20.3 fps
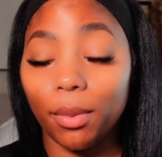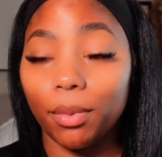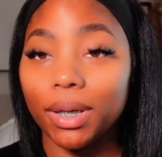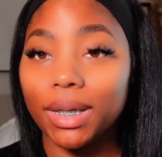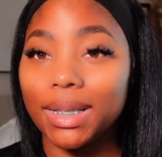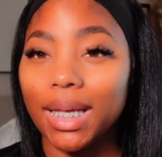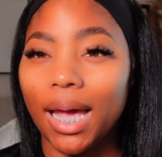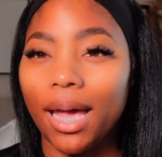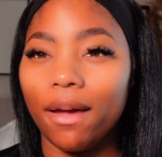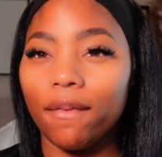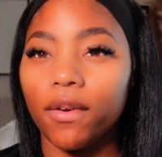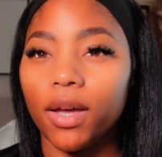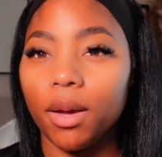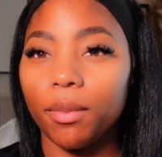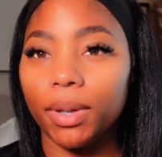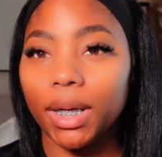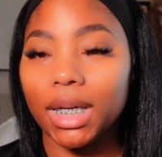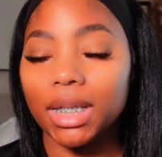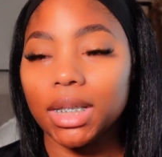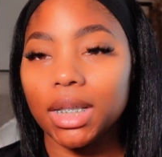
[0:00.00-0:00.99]
Because I have
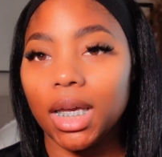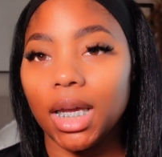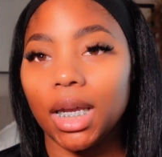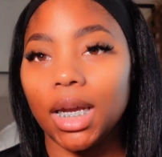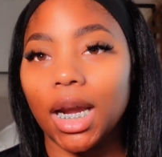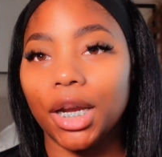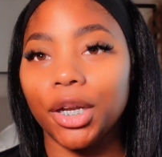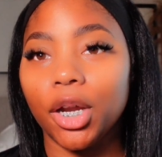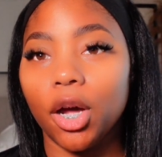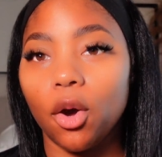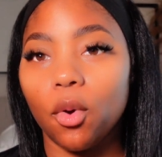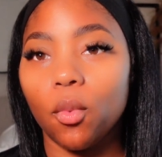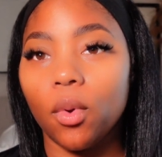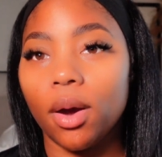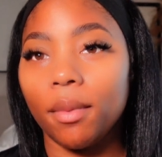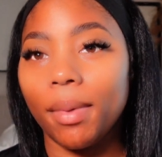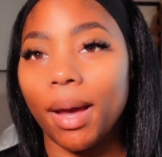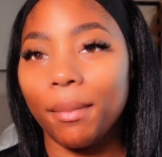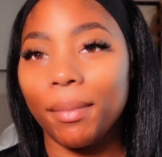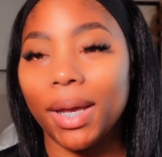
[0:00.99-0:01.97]
combination skin. I don't
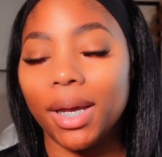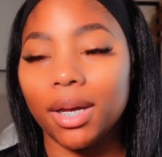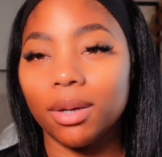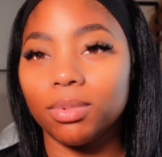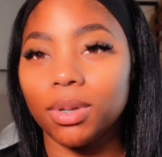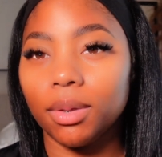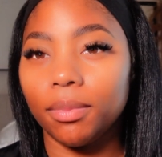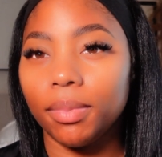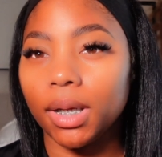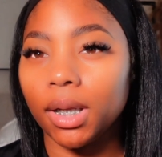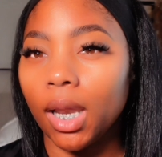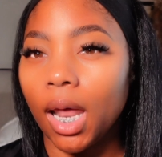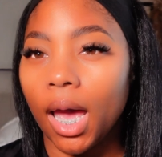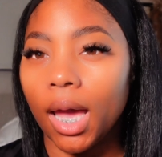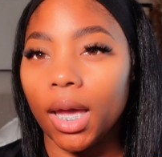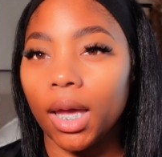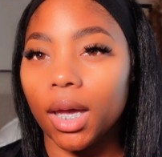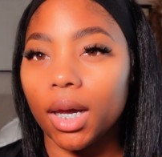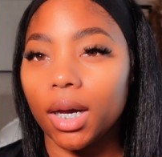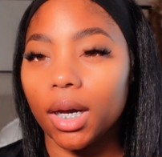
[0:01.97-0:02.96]
want my makeup to be
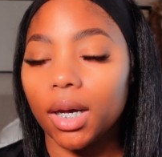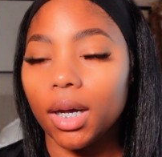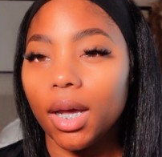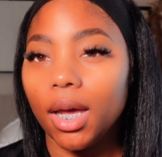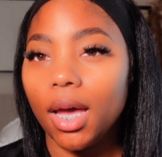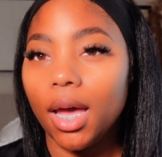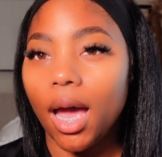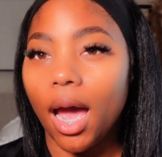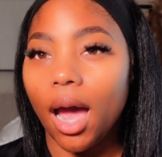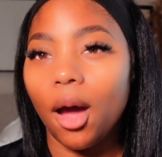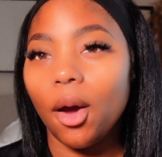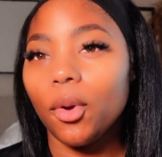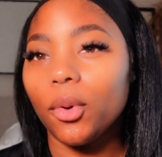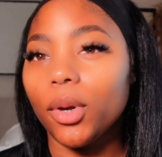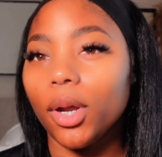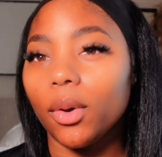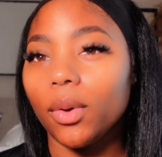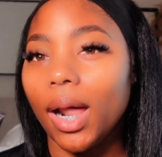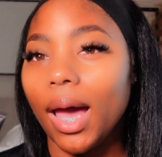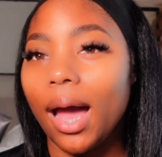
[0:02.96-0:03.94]
like, I don't
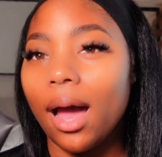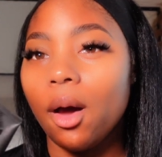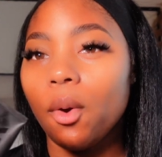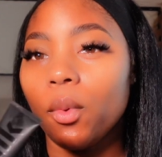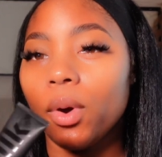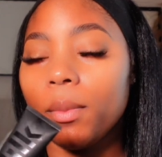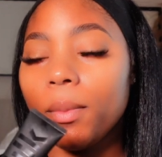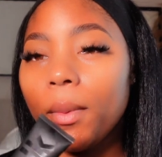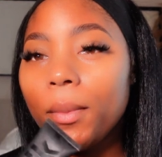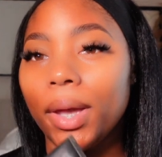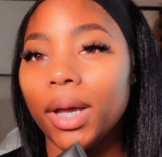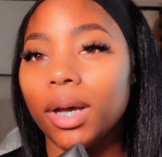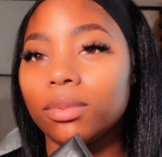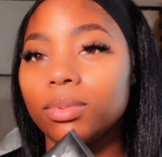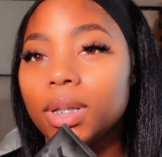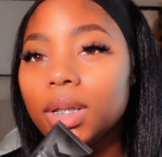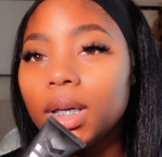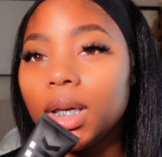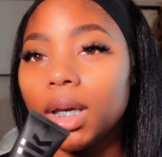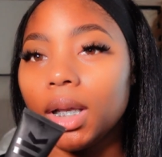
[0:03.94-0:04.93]
know, like I don't want my makeup
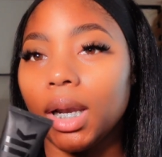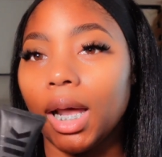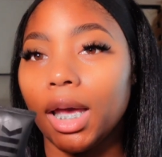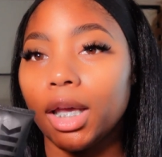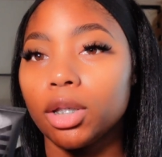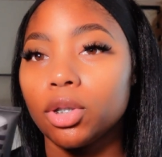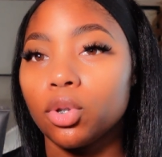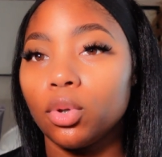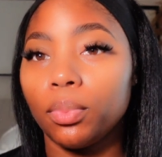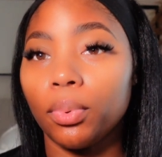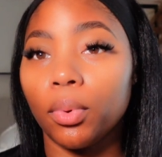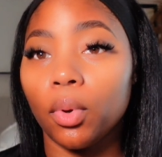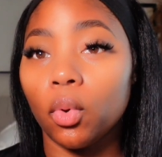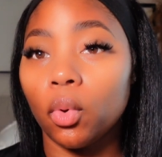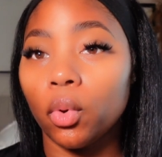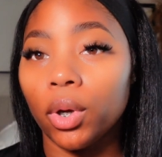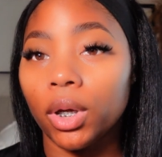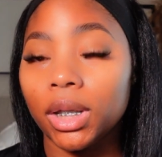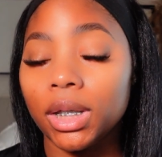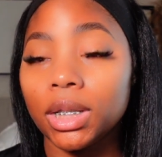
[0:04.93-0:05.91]
to get like super
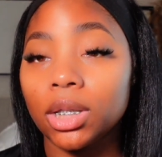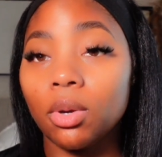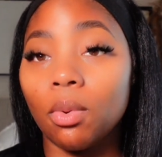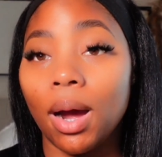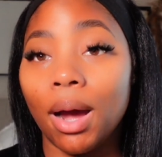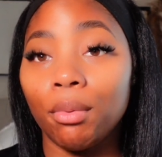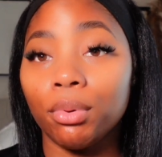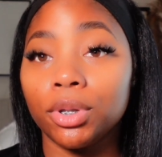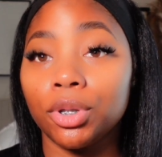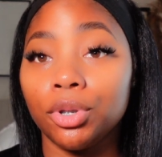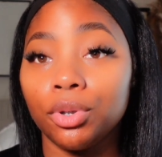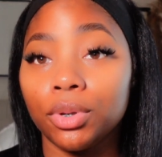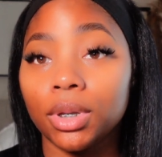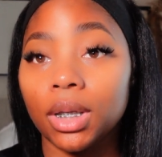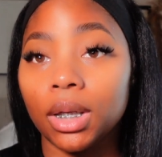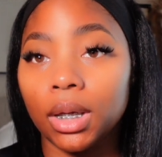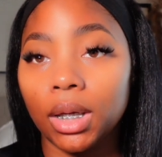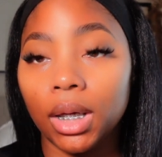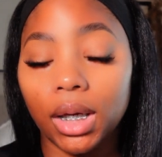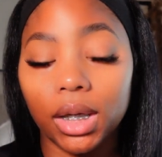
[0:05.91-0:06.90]
oily, so I was
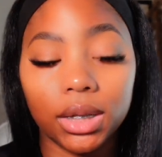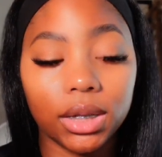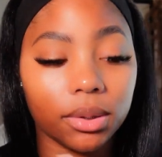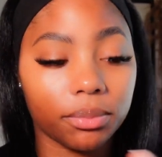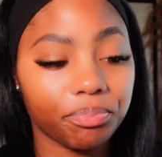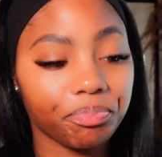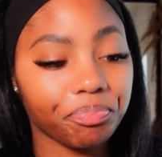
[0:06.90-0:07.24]
using this.